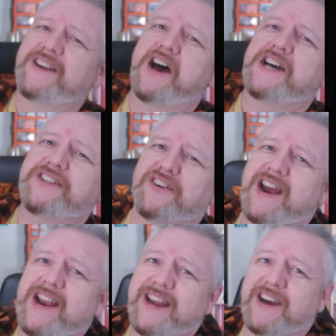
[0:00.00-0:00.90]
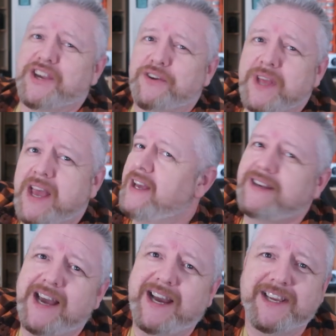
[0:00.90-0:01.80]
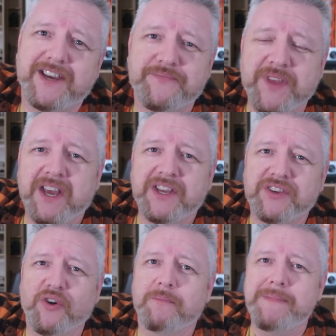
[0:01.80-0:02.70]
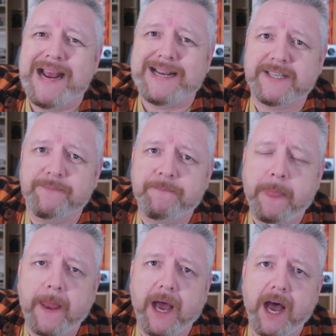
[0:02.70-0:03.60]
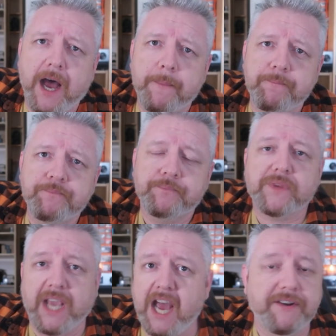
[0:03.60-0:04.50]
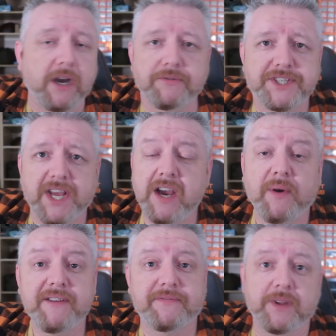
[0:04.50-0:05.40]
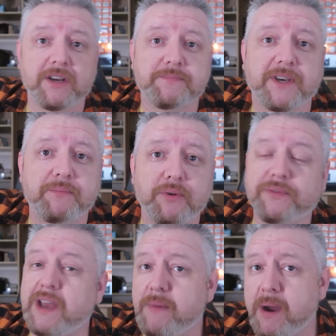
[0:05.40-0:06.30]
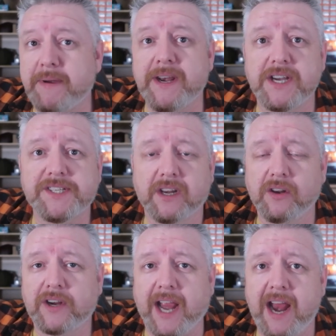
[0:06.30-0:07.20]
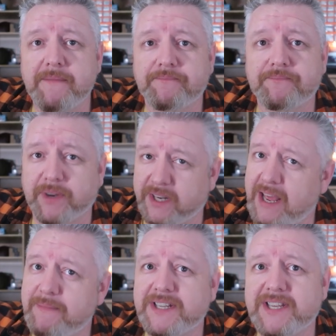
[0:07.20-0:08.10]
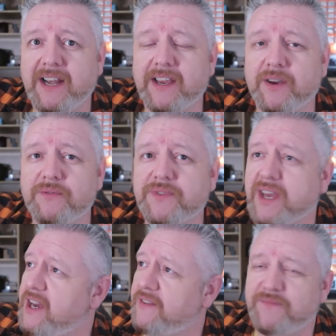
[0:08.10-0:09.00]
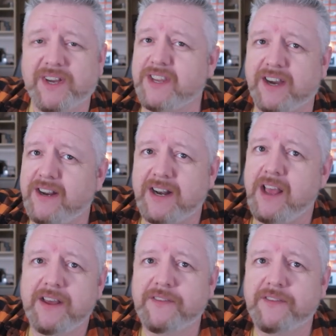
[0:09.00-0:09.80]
no, that's all right. No, you, no, you're you're mad. Um, yeah, no, stay away from those people. They might be nice to look at, but let me tell you that, that,